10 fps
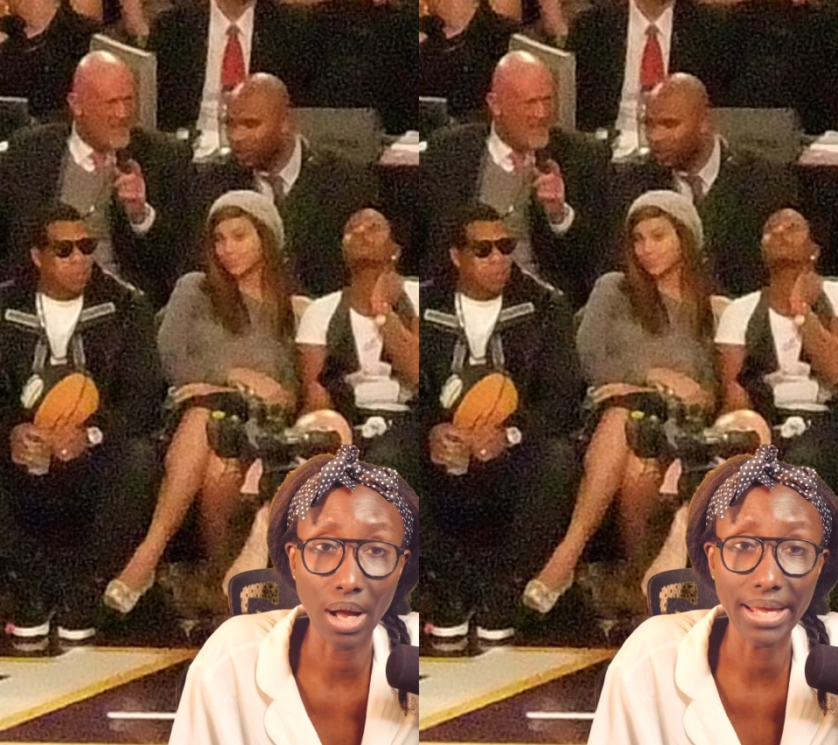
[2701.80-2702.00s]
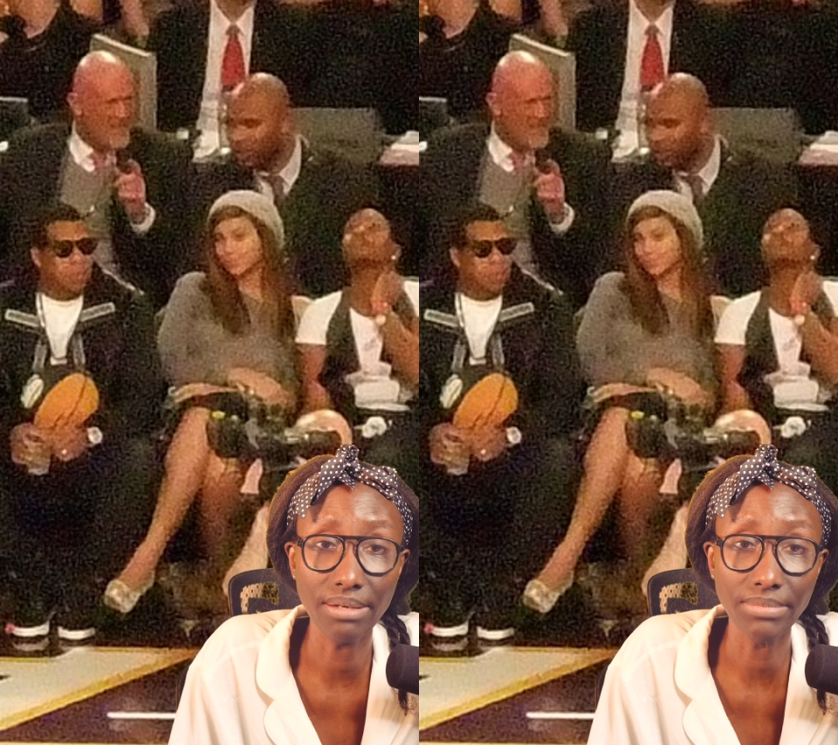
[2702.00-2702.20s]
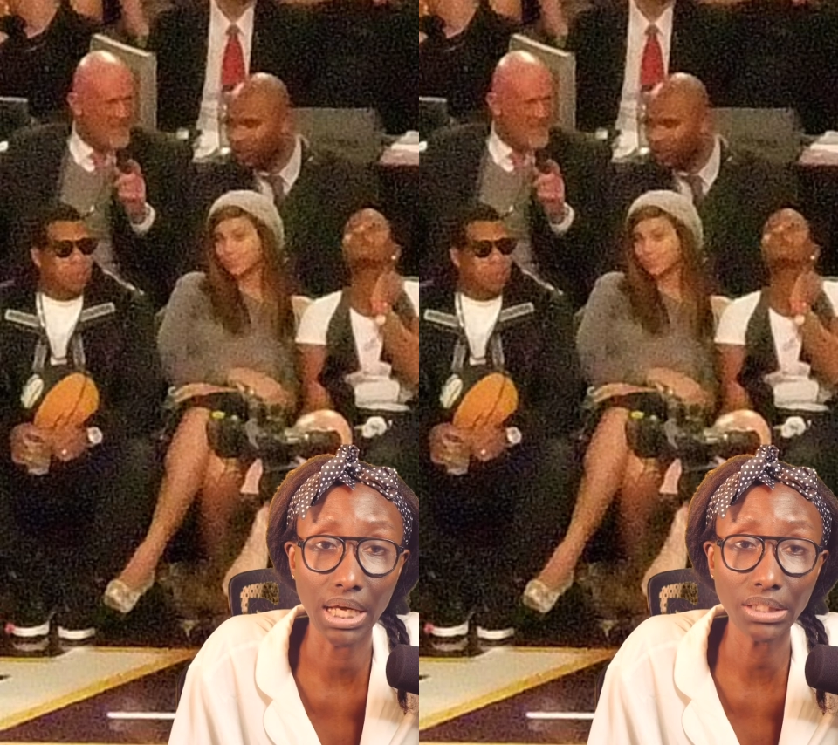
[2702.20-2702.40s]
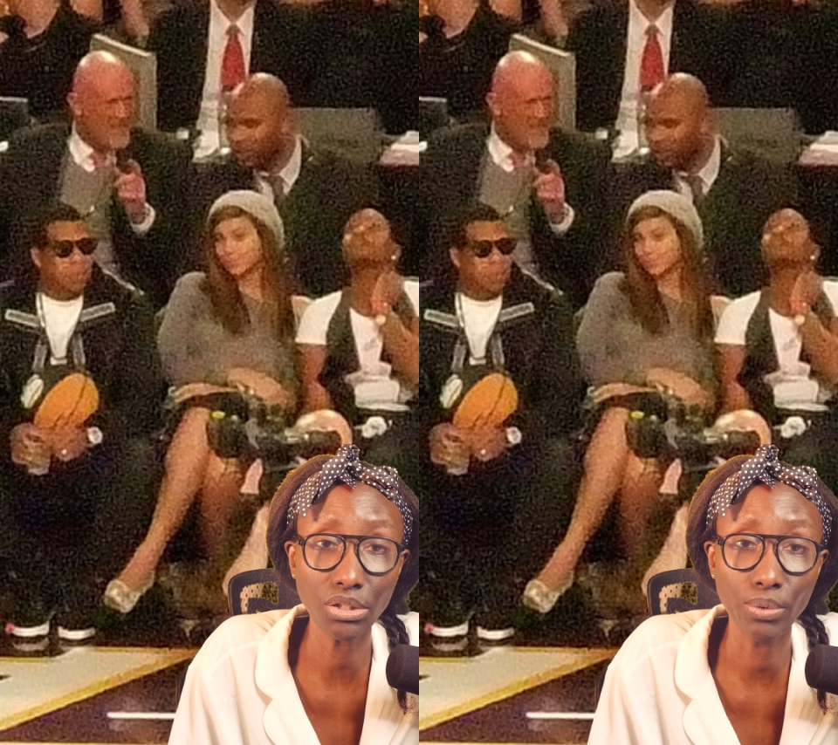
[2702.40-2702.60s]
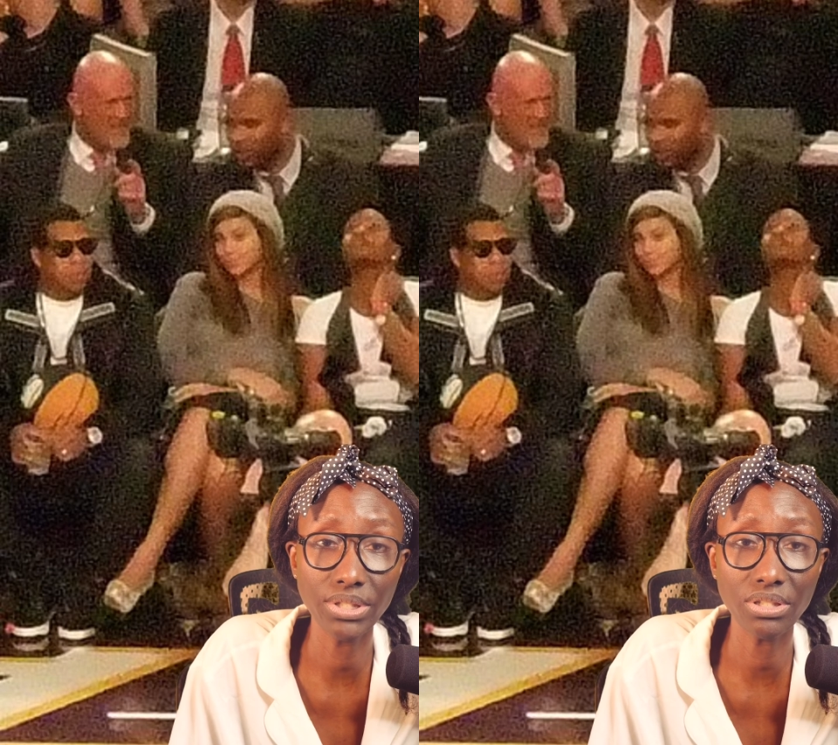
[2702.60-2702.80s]
I am not
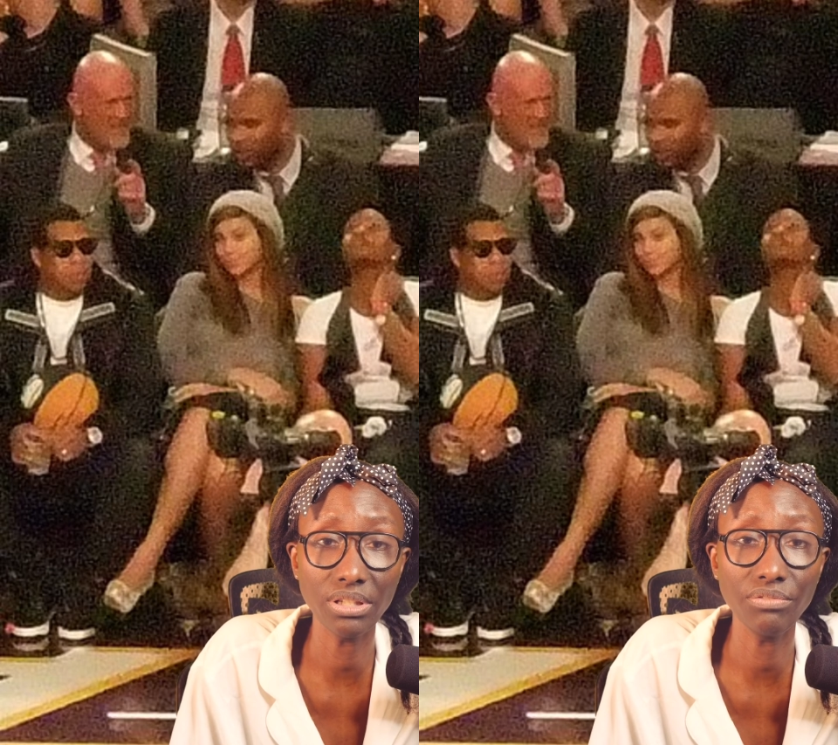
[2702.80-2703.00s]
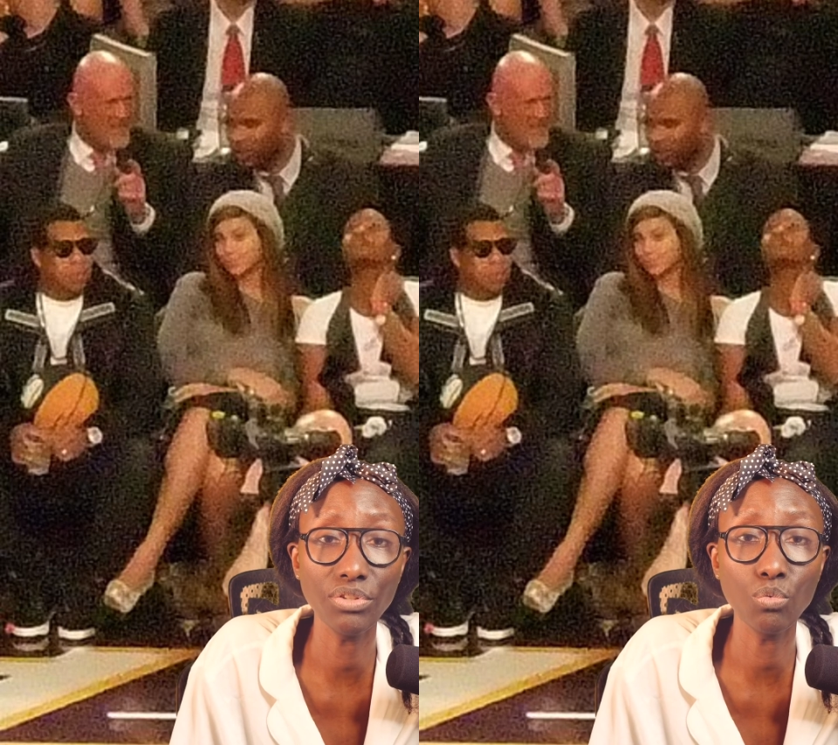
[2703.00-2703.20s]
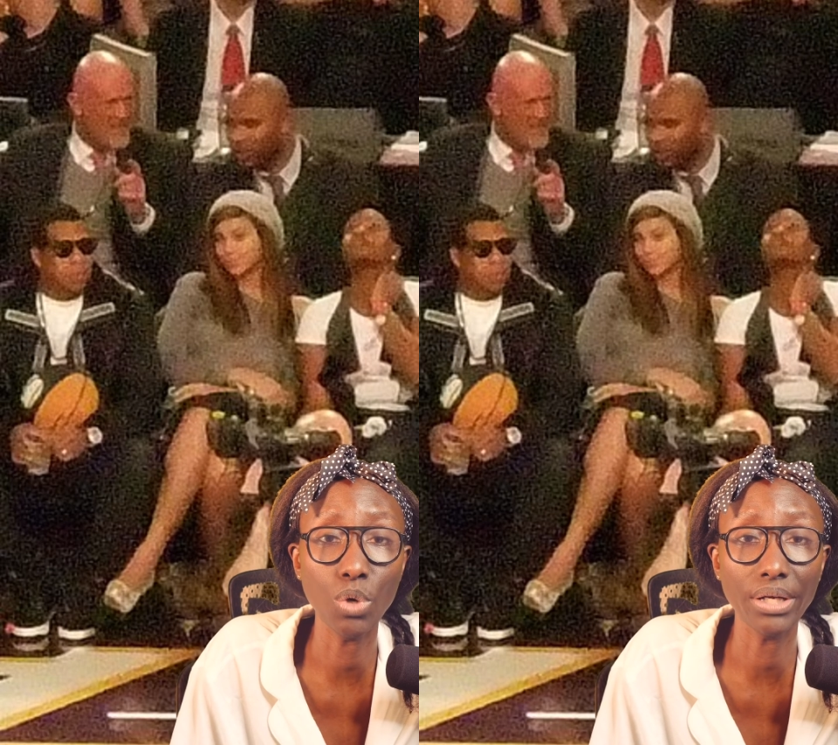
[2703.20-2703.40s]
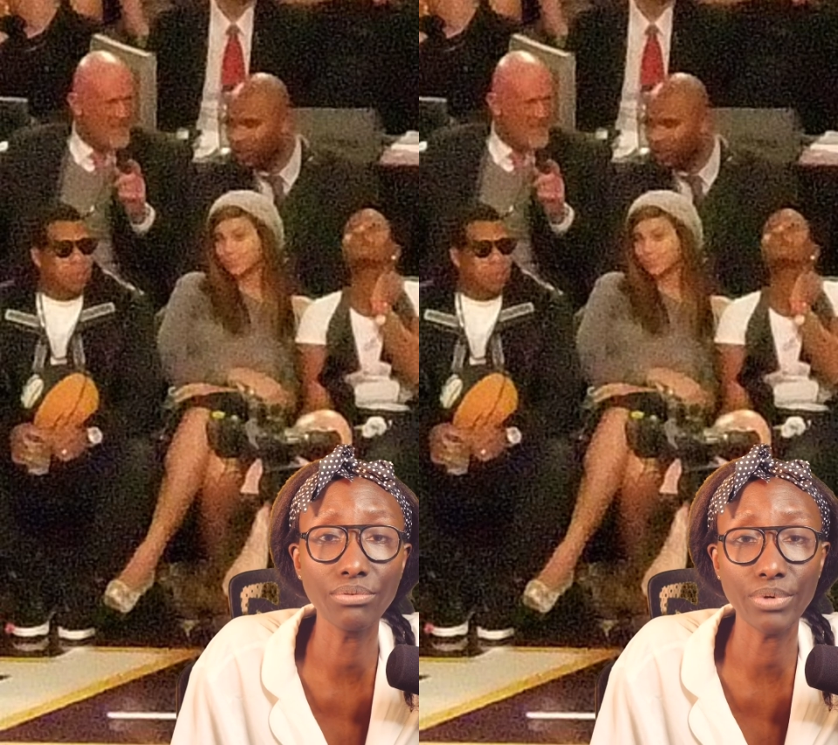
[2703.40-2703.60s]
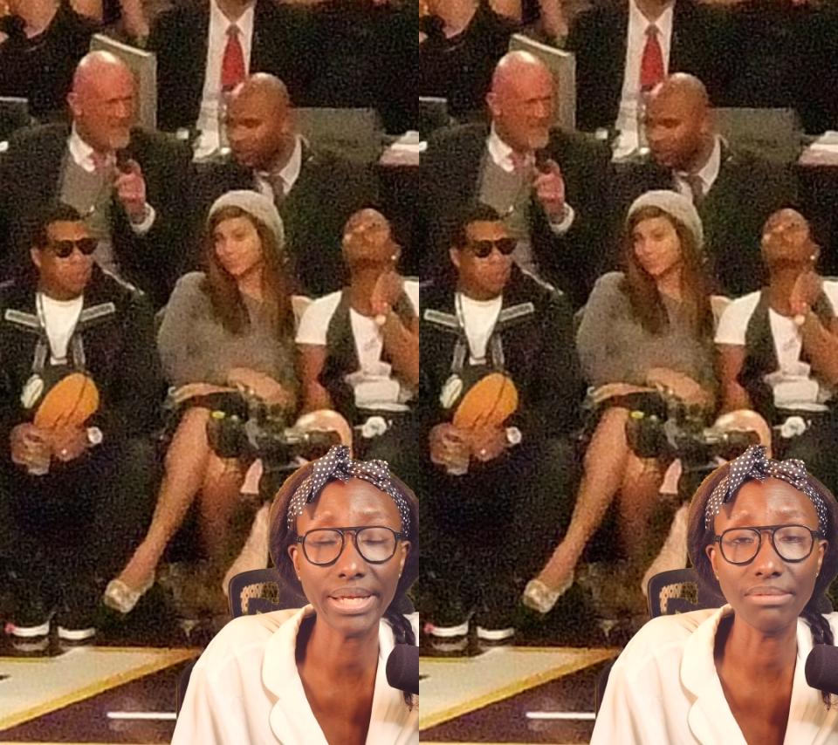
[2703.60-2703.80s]
going to give you one
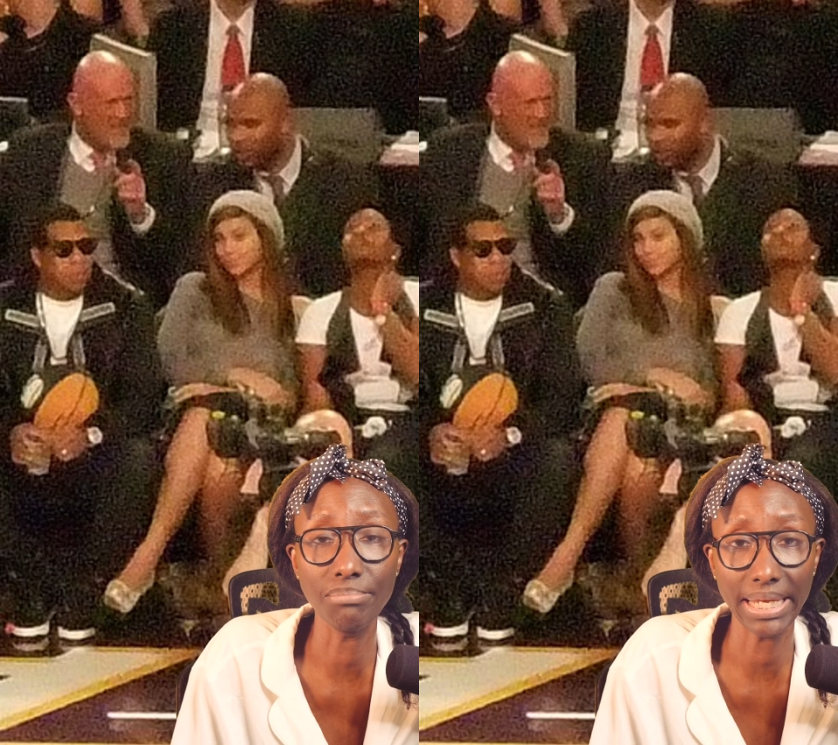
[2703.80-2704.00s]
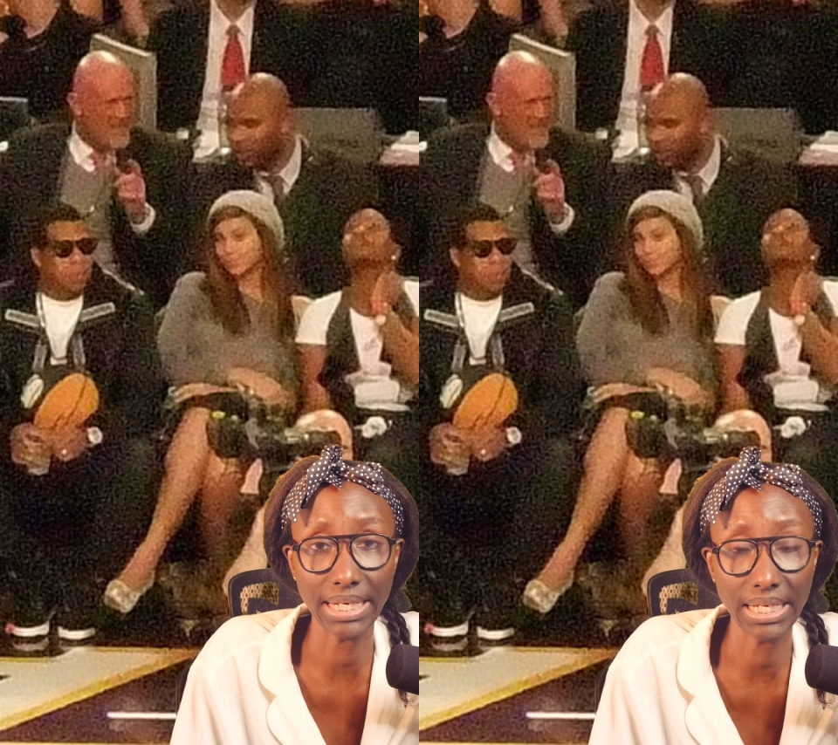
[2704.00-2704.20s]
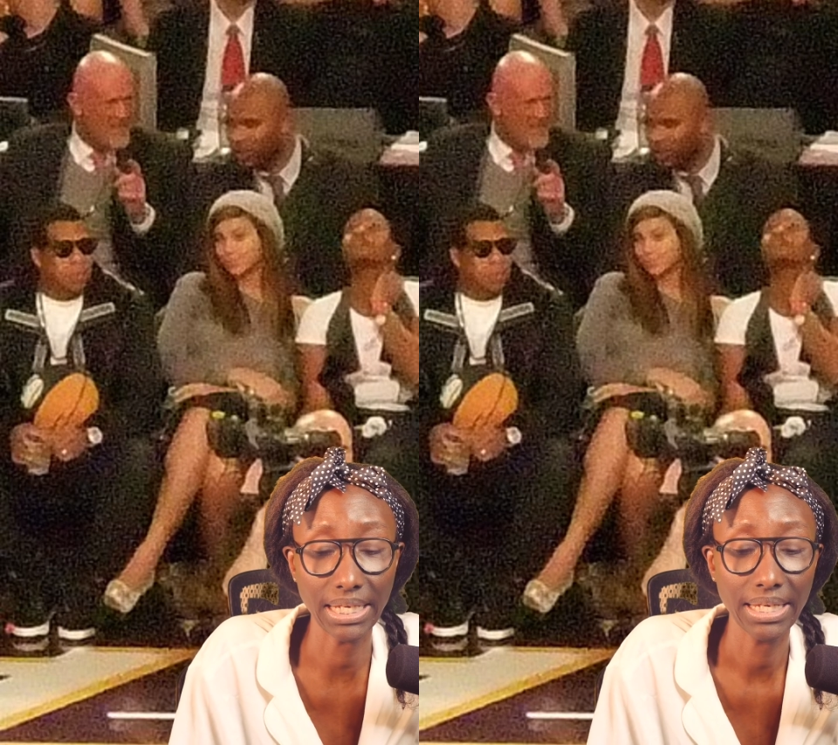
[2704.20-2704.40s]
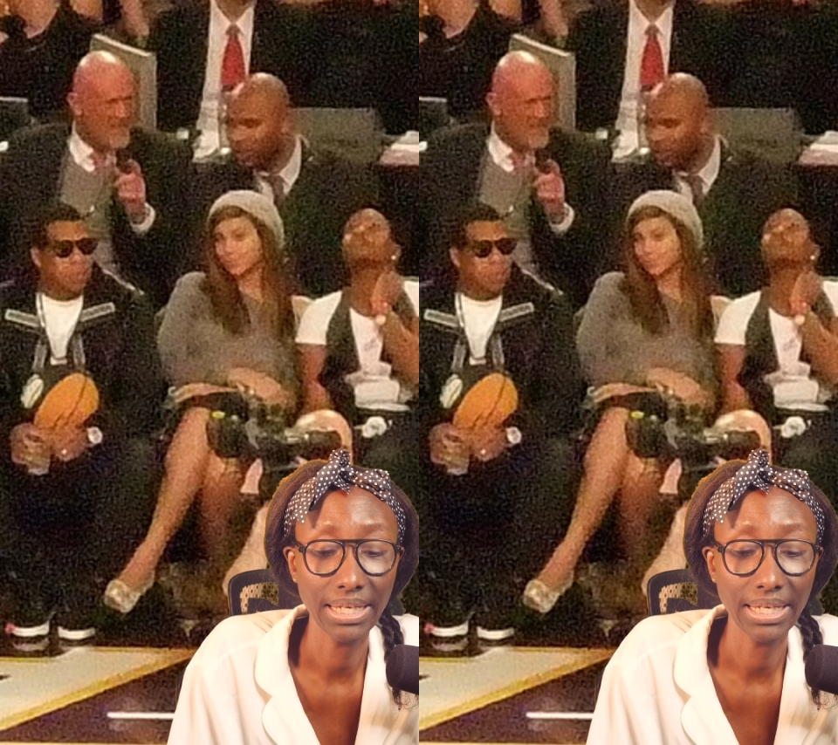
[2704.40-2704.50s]
red penny.